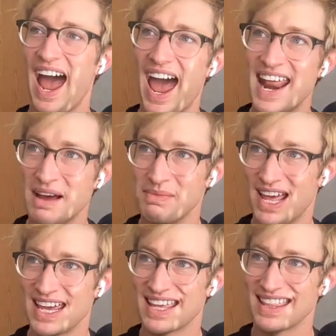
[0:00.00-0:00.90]
And I'm
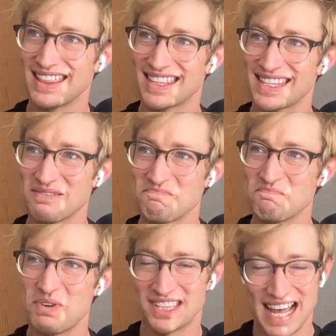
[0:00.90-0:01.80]
like,
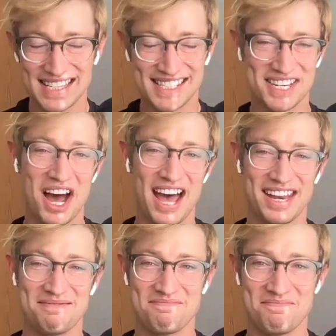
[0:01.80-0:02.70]
but that's
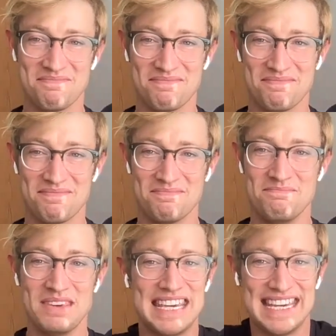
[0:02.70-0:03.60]
not
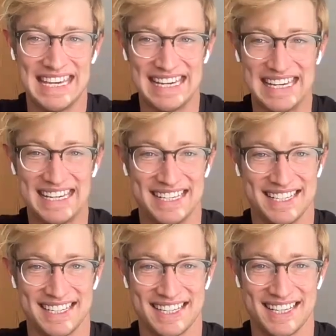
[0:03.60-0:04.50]
me.
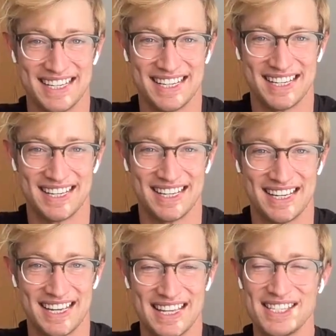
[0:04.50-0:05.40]
Mm-hmm.
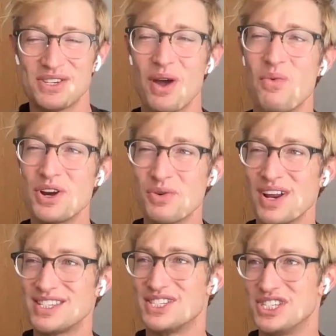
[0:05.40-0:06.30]
So there's I wonder
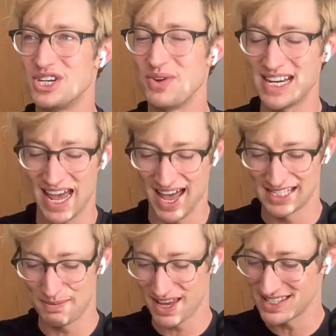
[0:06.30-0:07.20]
what the- it's doing to
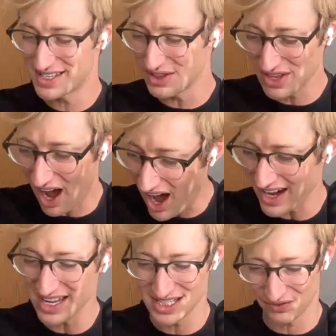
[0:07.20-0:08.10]
us because he, the
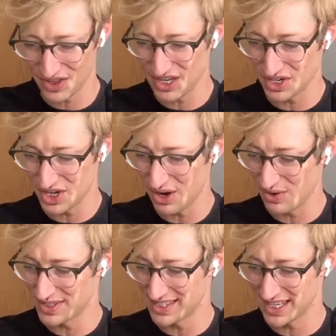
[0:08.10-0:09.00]
audience for these
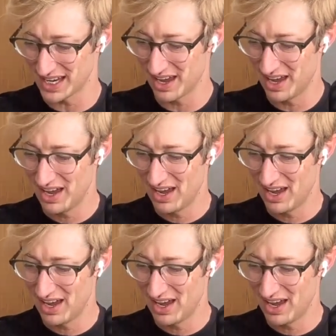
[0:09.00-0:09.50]
shows, it's like,